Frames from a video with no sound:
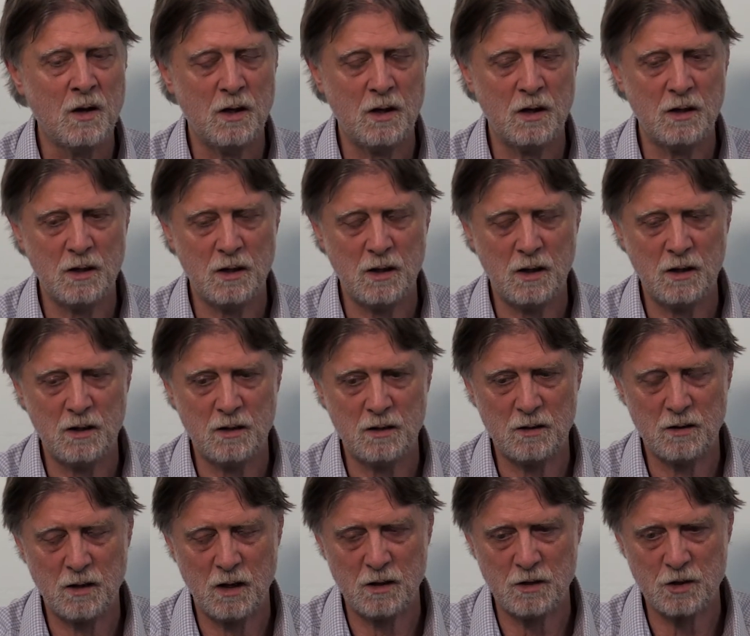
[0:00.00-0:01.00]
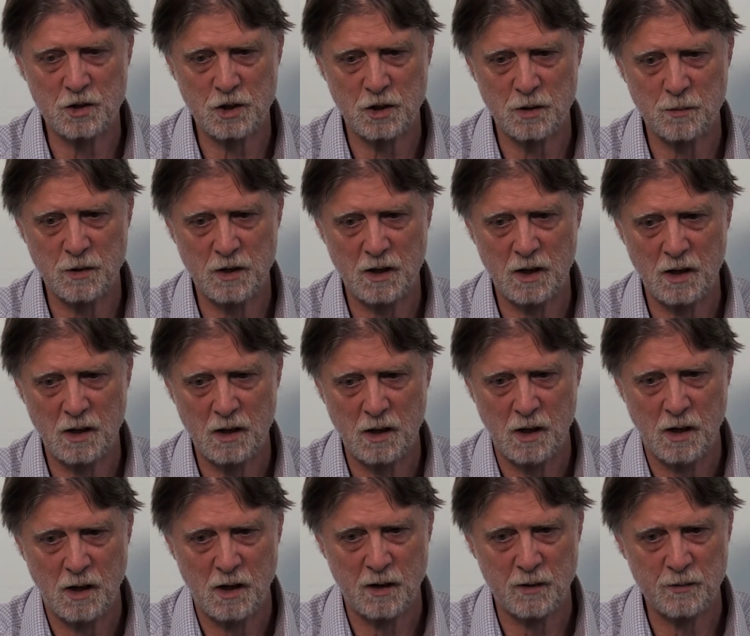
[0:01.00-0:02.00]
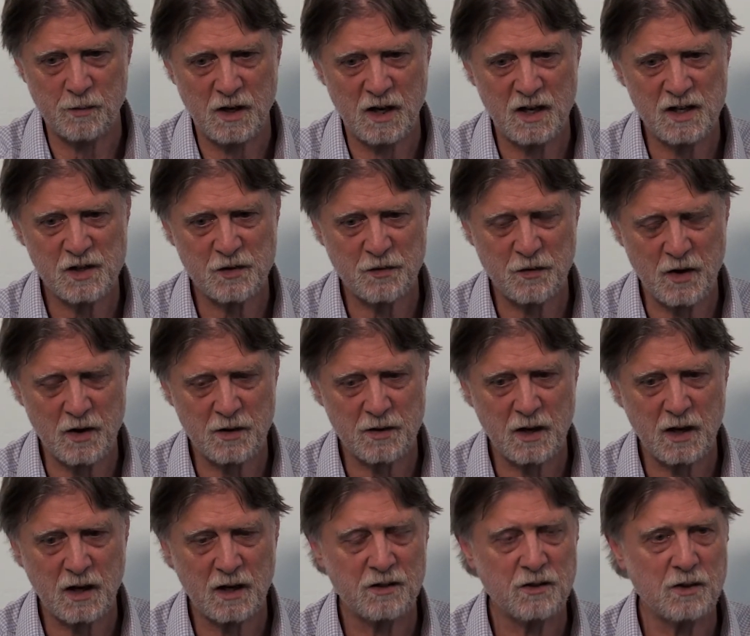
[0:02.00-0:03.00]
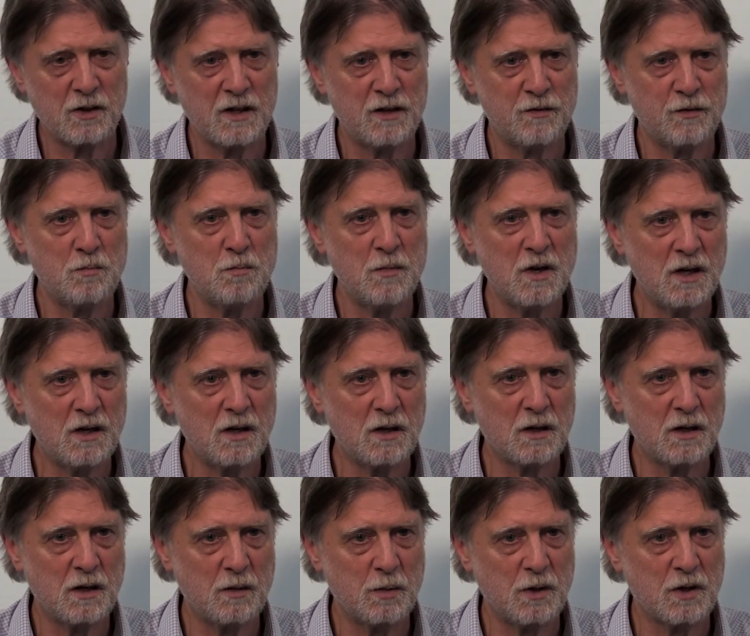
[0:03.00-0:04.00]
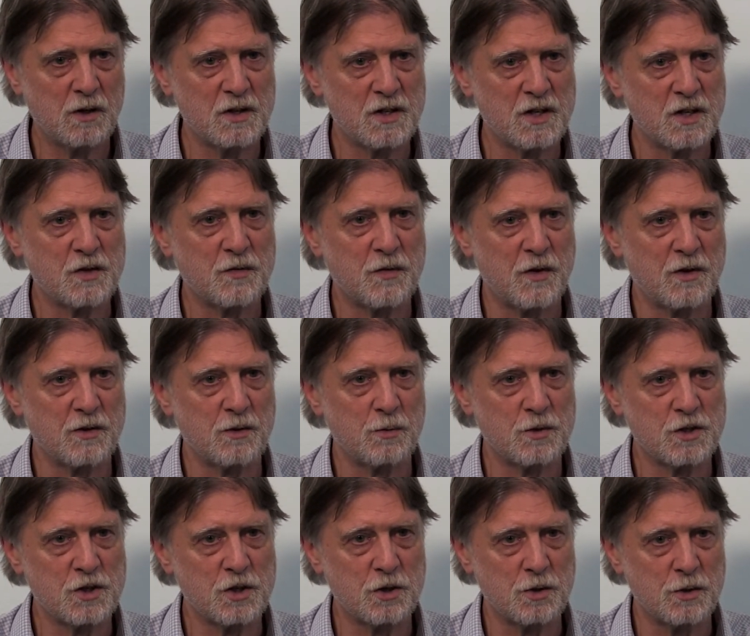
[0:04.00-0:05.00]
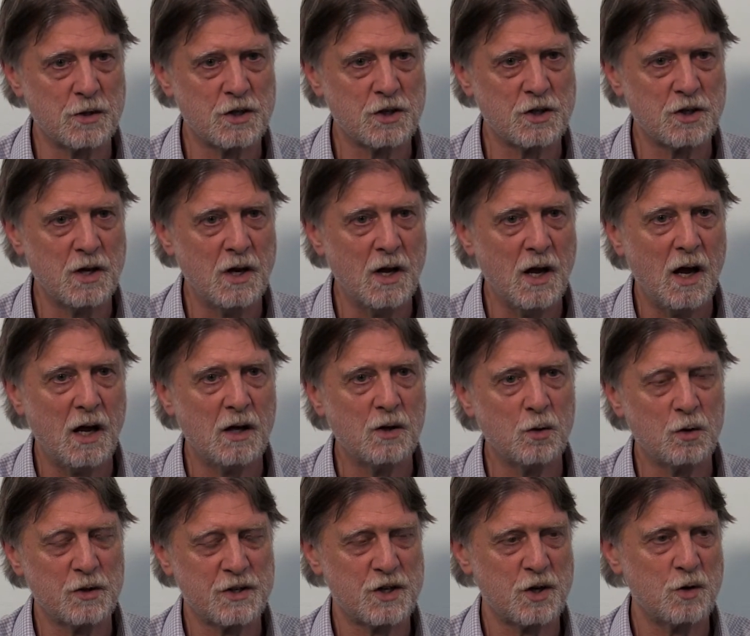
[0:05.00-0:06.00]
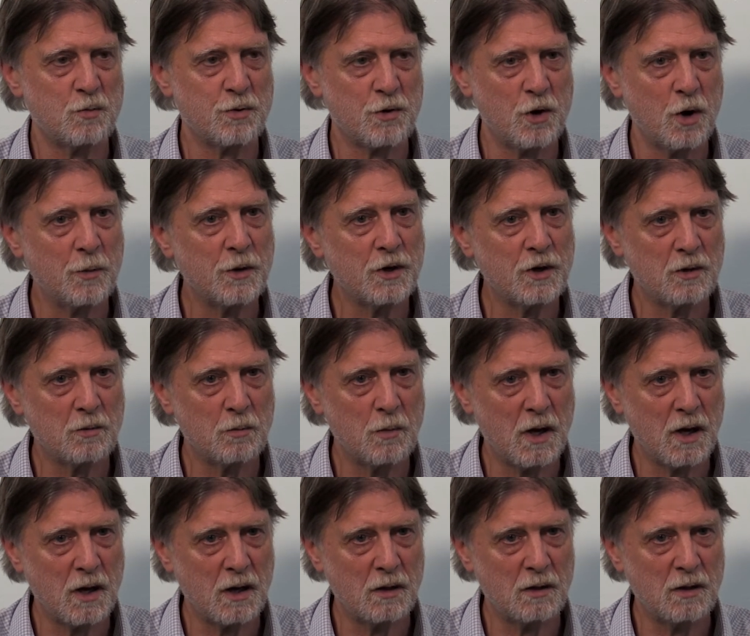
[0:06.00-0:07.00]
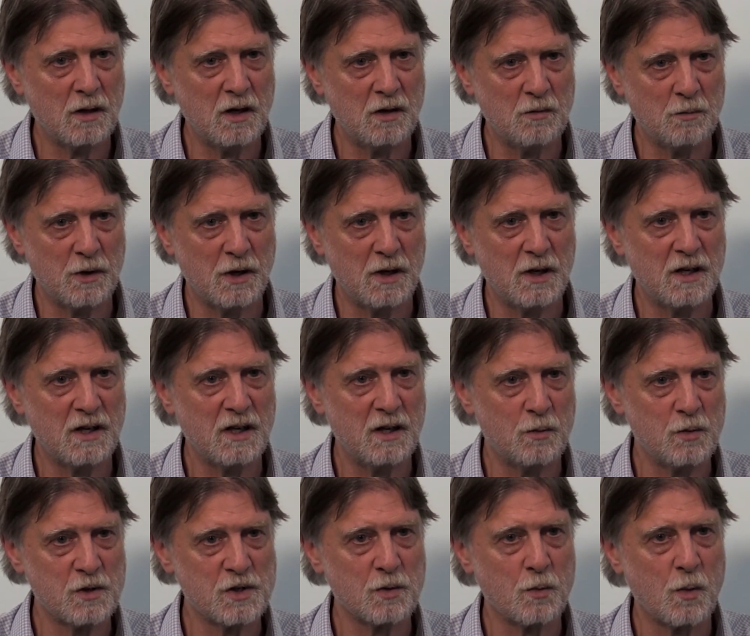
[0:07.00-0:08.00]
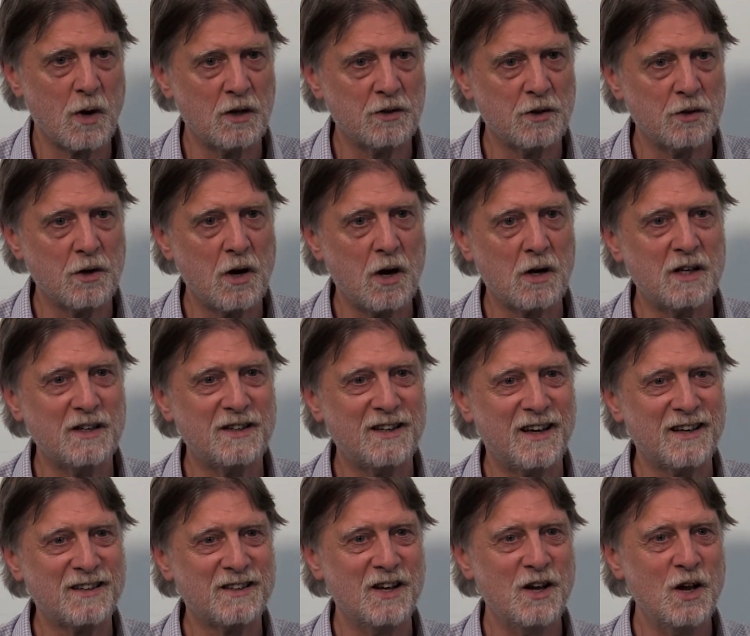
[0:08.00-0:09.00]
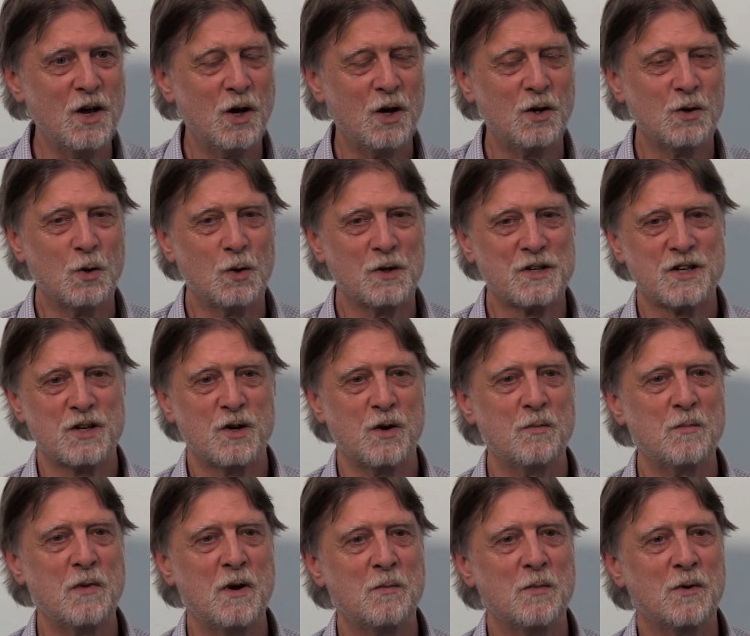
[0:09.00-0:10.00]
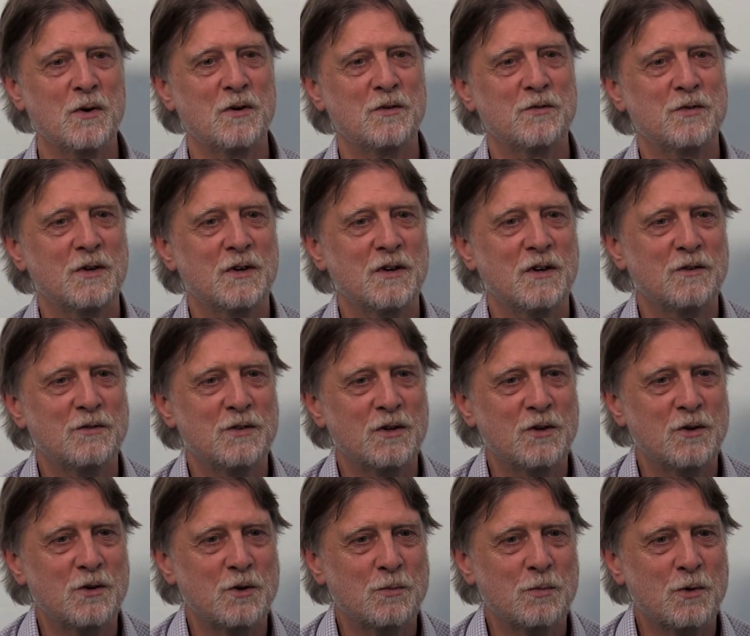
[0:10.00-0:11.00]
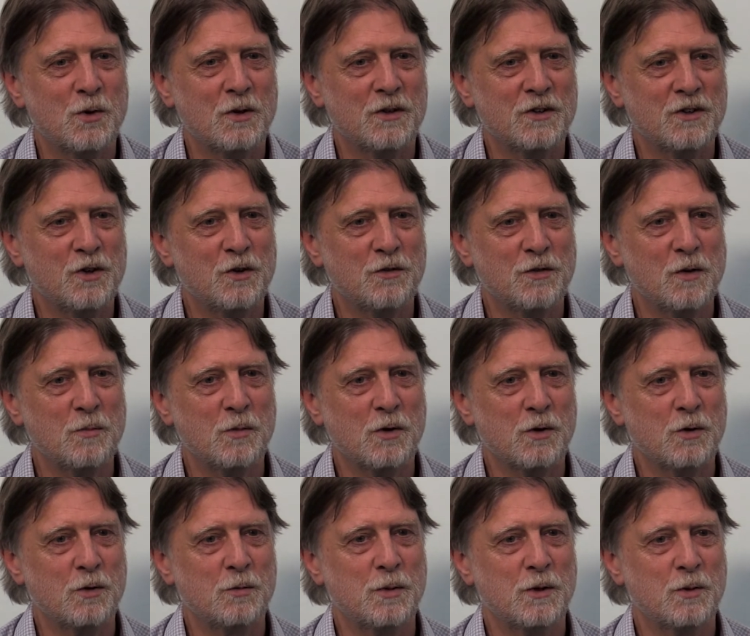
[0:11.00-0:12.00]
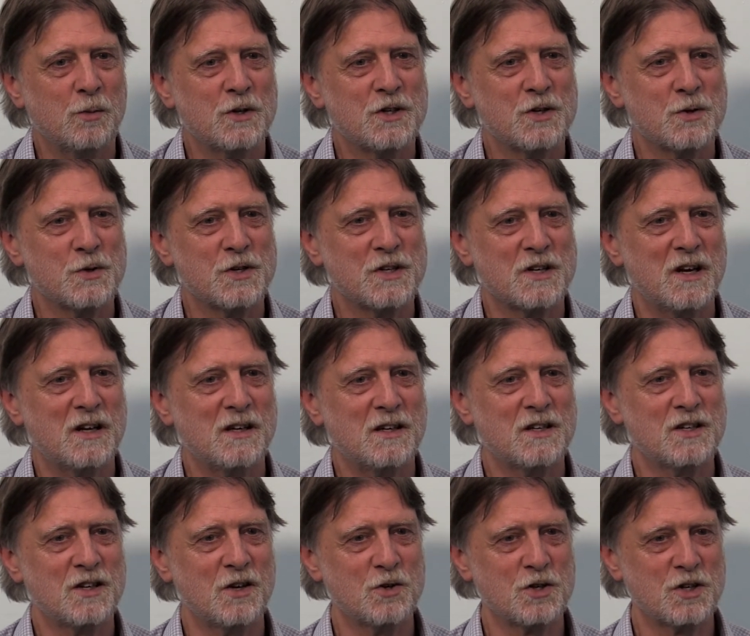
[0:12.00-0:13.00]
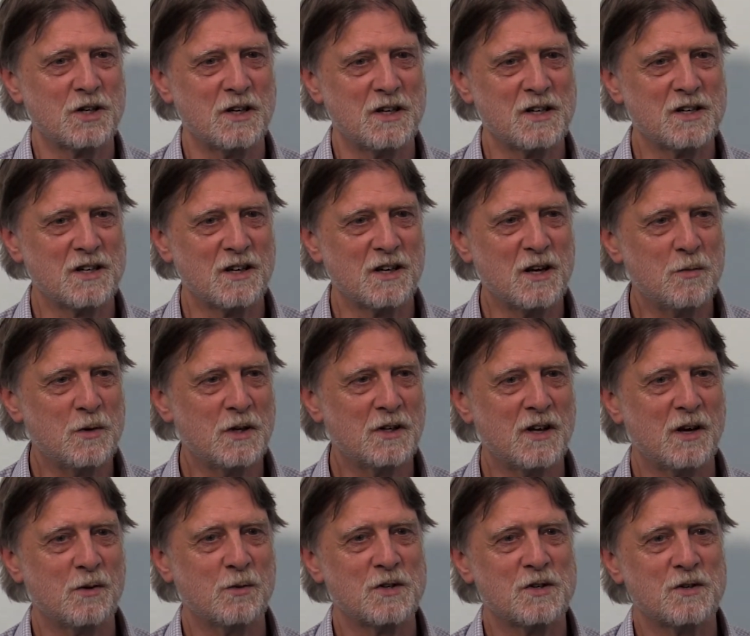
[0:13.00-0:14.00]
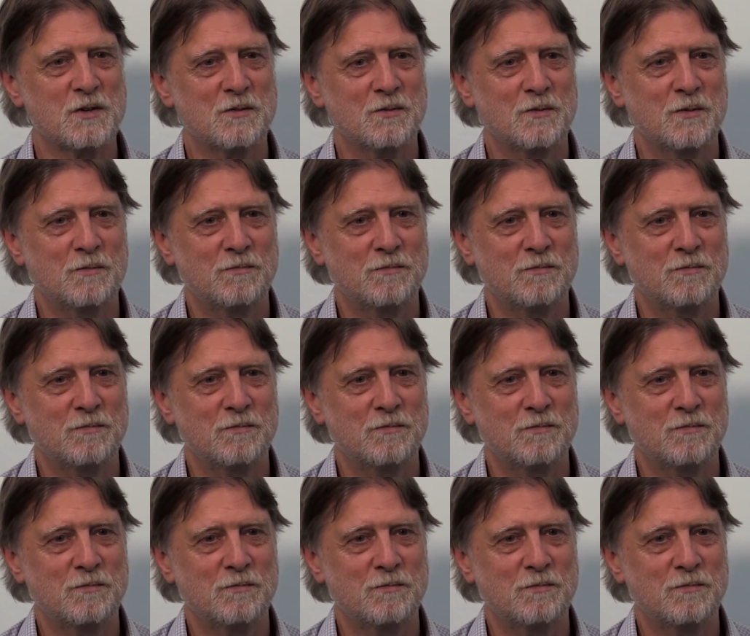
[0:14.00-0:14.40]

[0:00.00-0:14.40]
in Germany. His father had to leave immediately because his father was Jewish and also a prominent man in Berlin. He was a well-known architect and also a member of a group called the Novembergruppe, which was slightly socialist, and I mean that was a